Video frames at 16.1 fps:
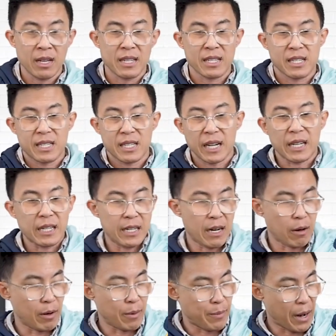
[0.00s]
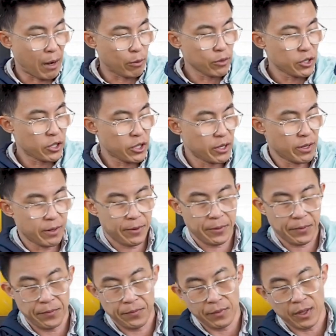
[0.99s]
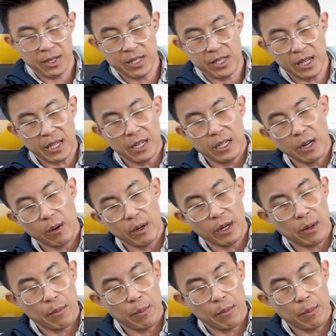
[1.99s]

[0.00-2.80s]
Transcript: secondary pouch, secondary